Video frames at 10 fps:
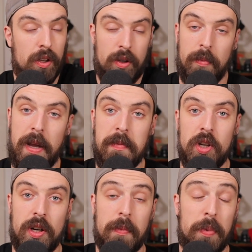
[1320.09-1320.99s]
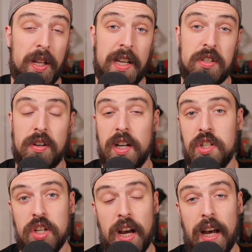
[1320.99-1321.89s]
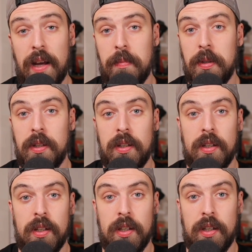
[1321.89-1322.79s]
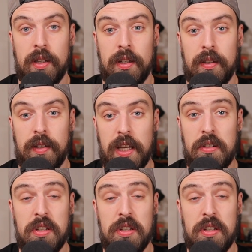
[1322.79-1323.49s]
or maybe you're in a place or at a job that you